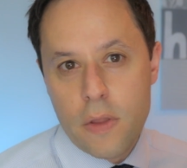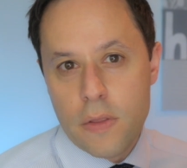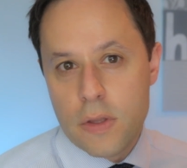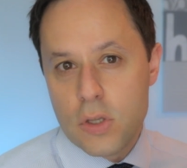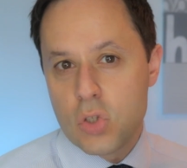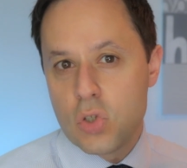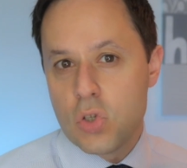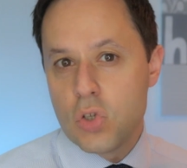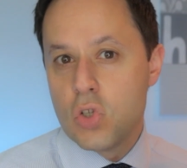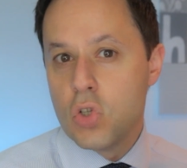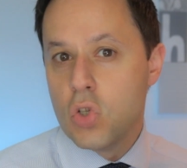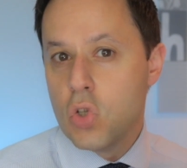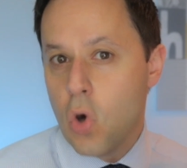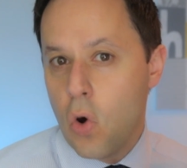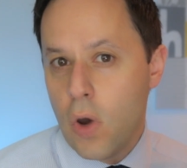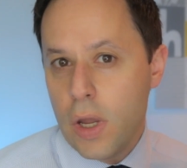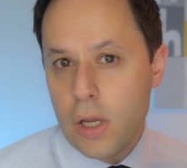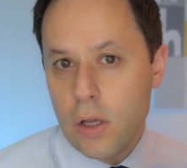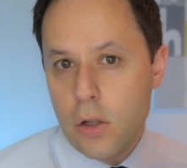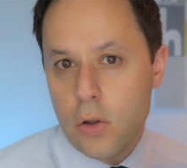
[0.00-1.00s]
This does
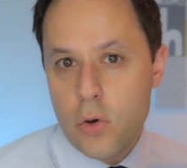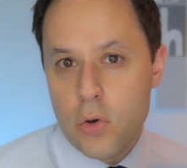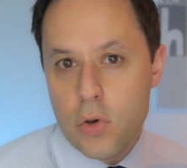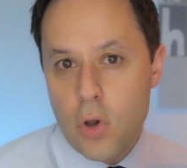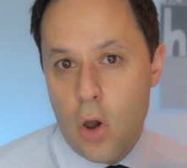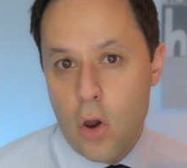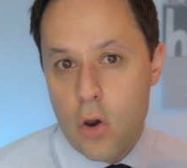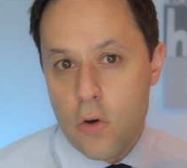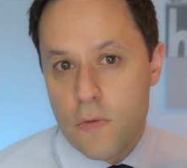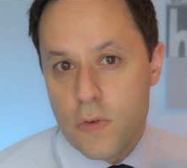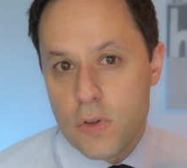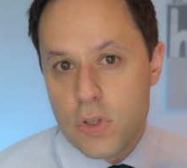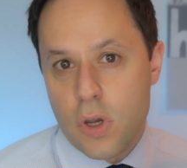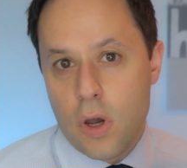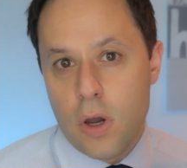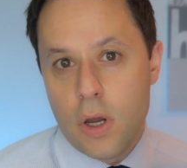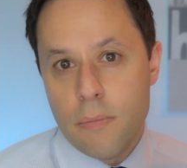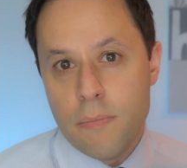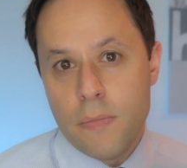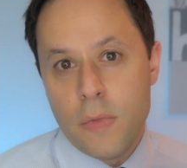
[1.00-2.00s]
not include
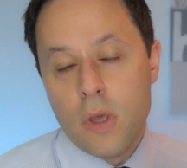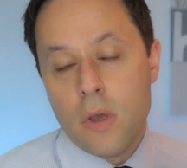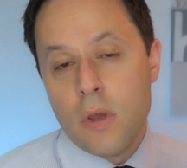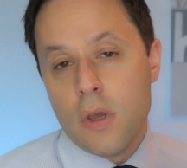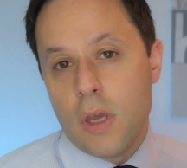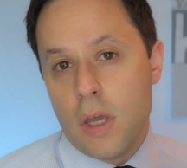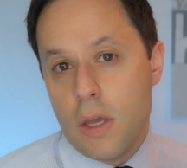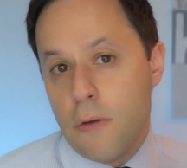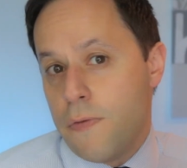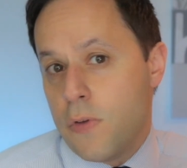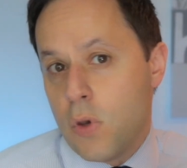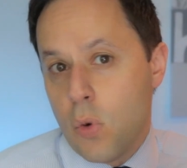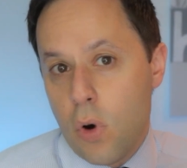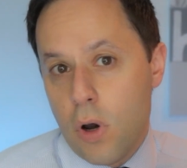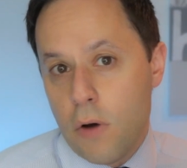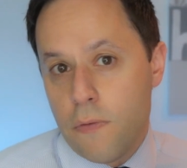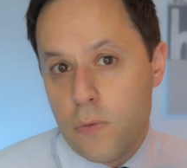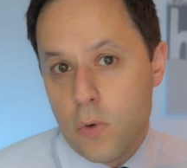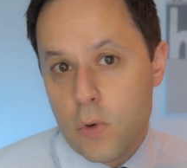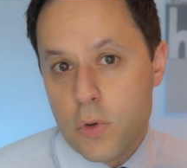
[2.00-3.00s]
overtime if you
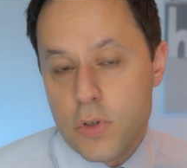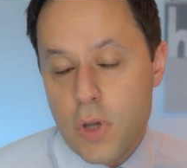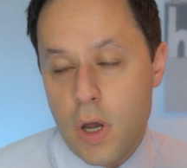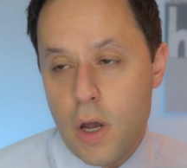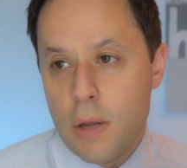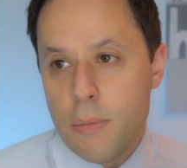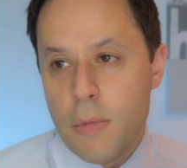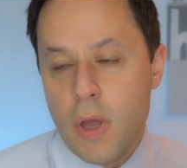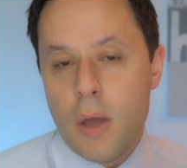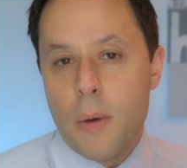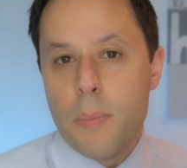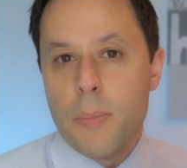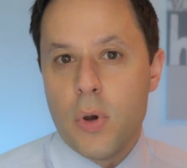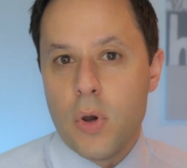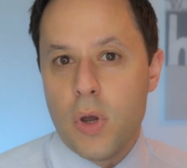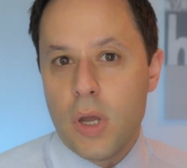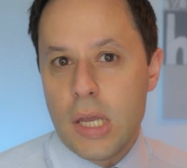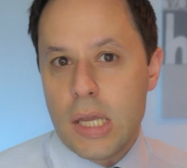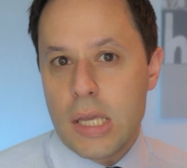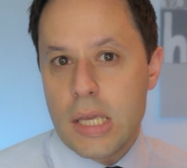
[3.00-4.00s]
are full-time,
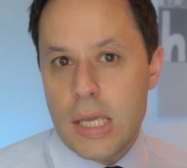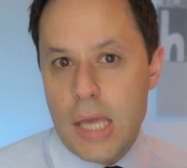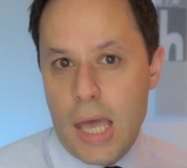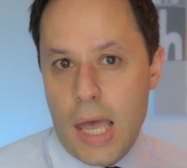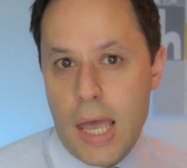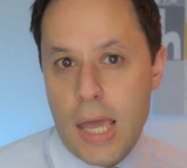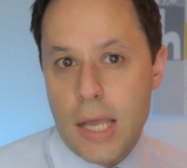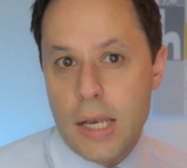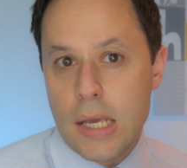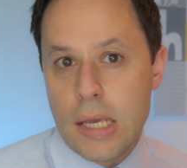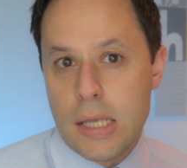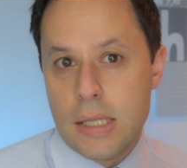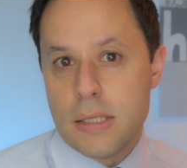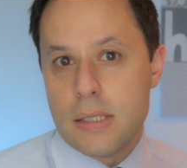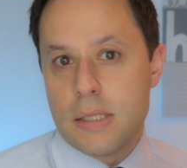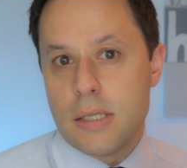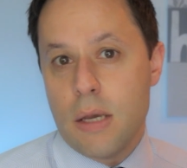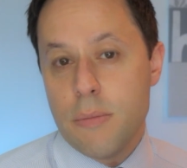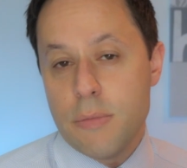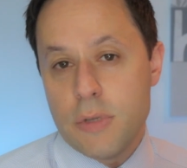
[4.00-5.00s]
but it can in
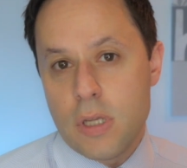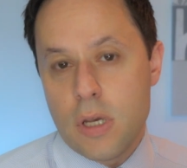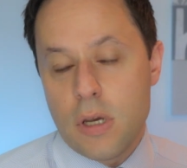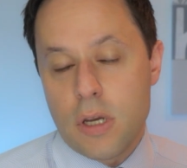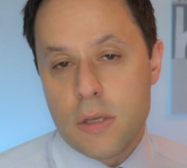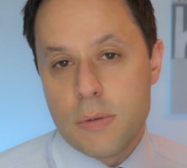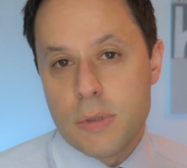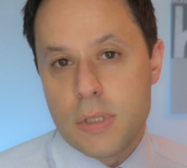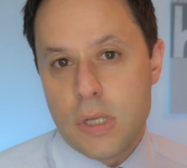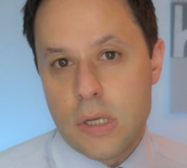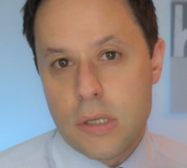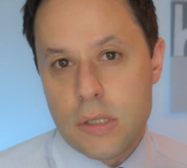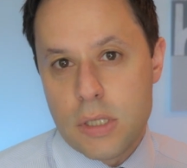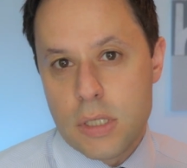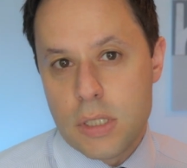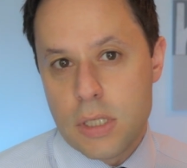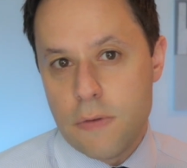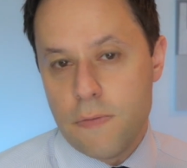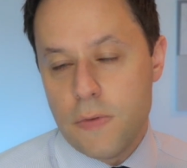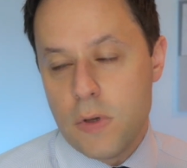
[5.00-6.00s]
some
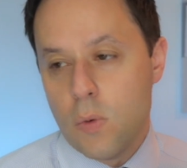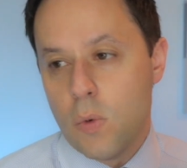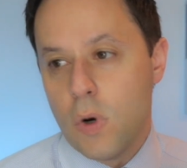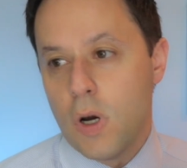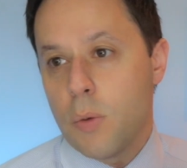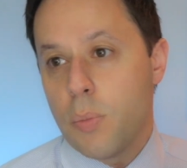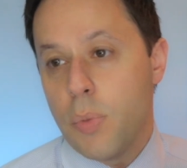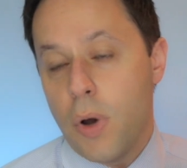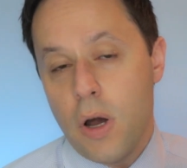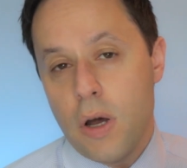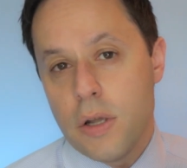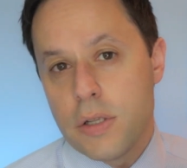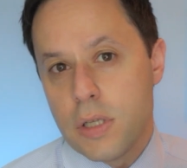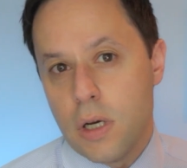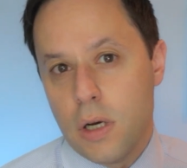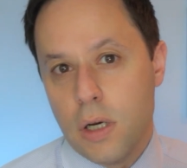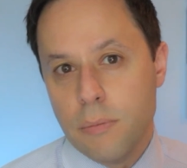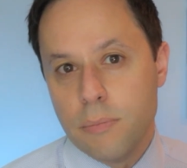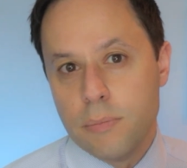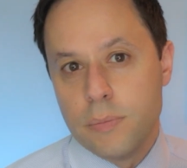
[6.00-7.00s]
circumstances if you work
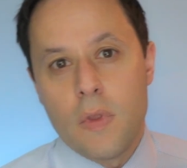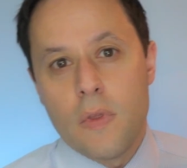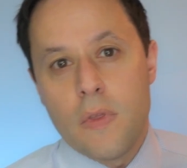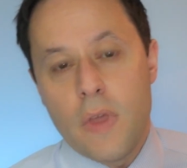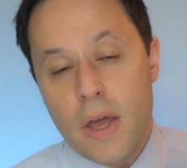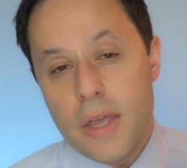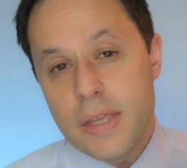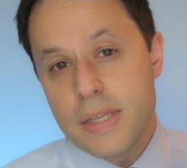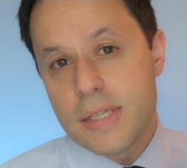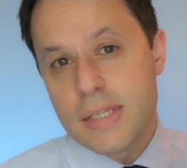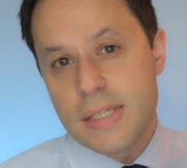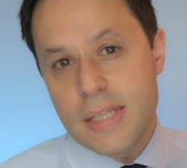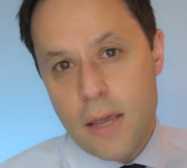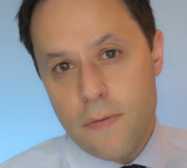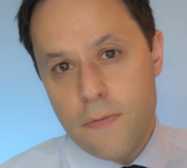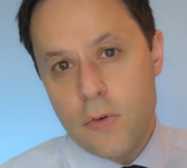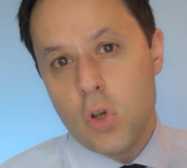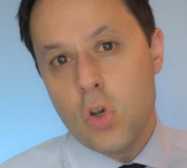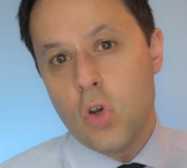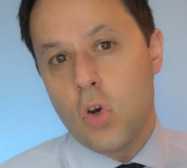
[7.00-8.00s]
part-time. There are
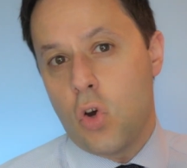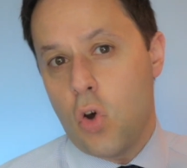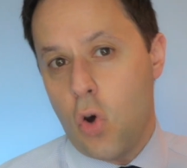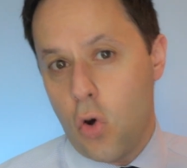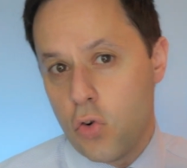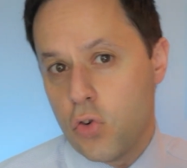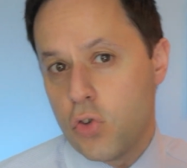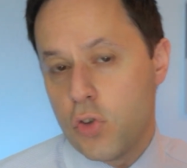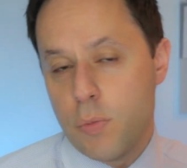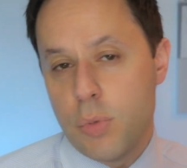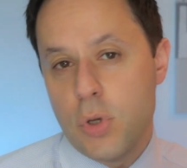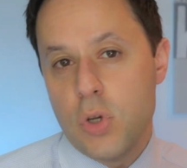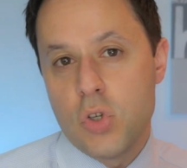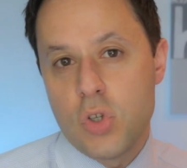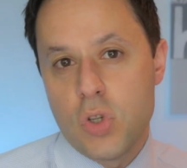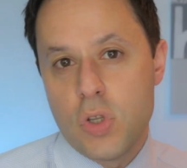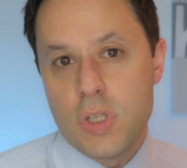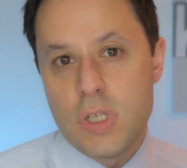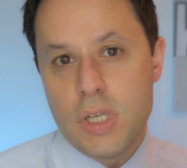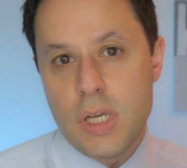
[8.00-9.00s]
7
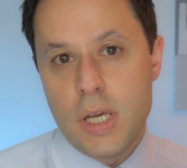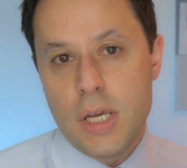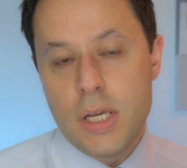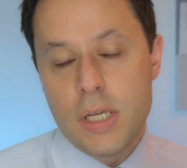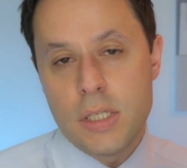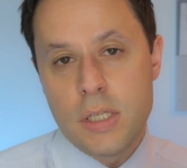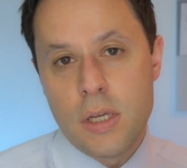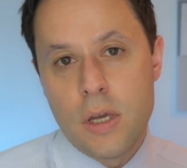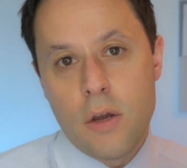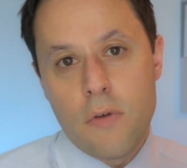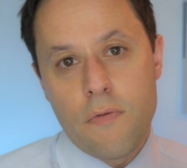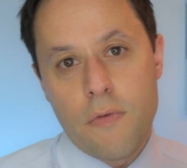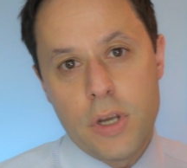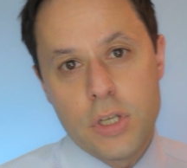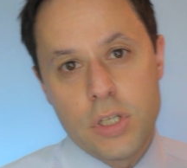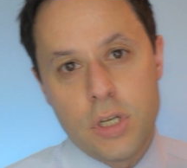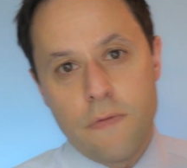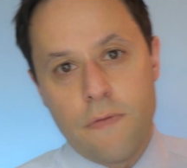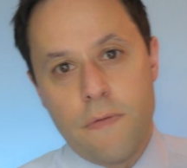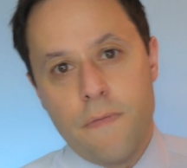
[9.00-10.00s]
contribution tiers
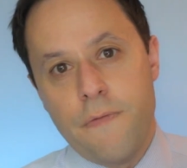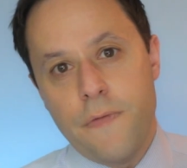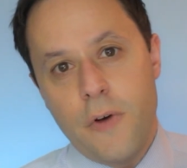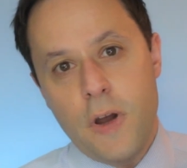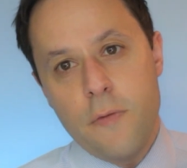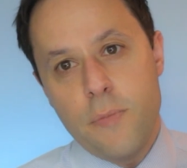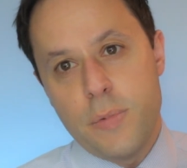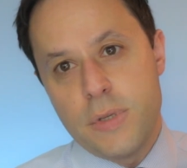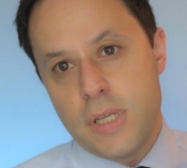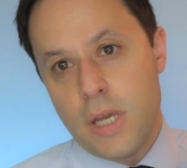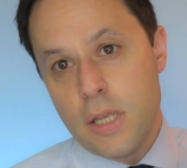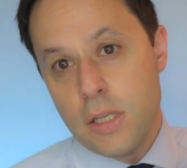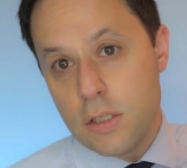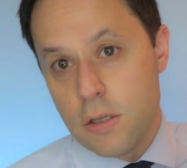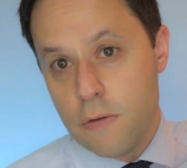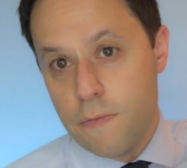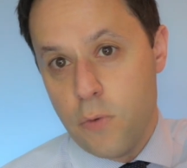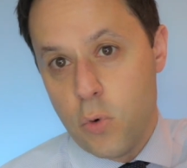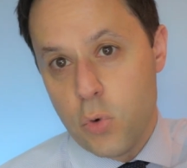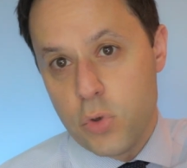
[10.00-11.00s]
ranging from 5%
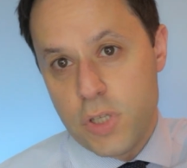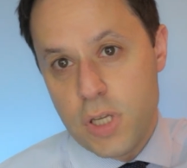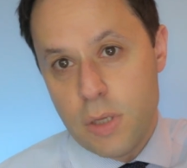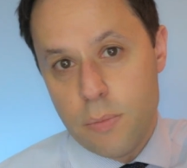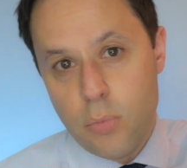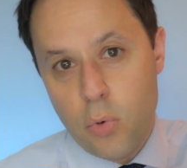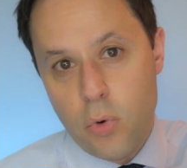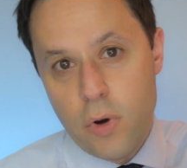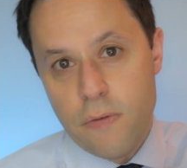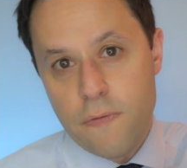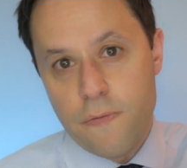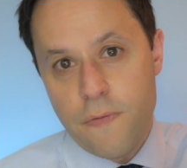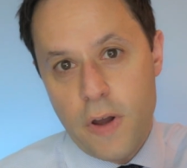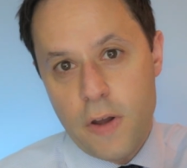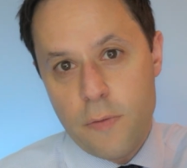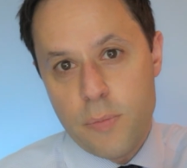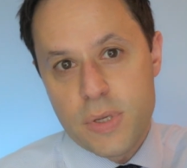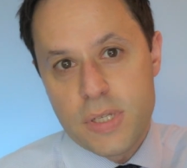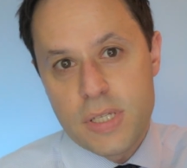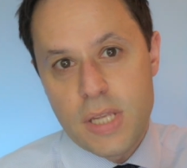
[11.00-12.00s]
to
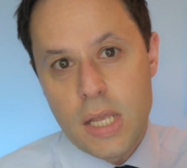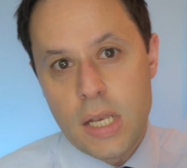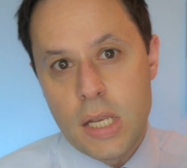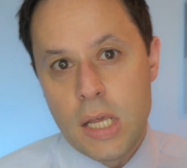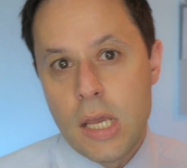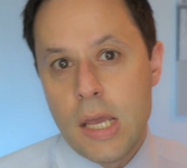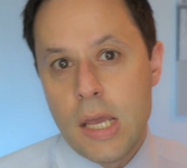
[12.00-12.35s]
14.5%,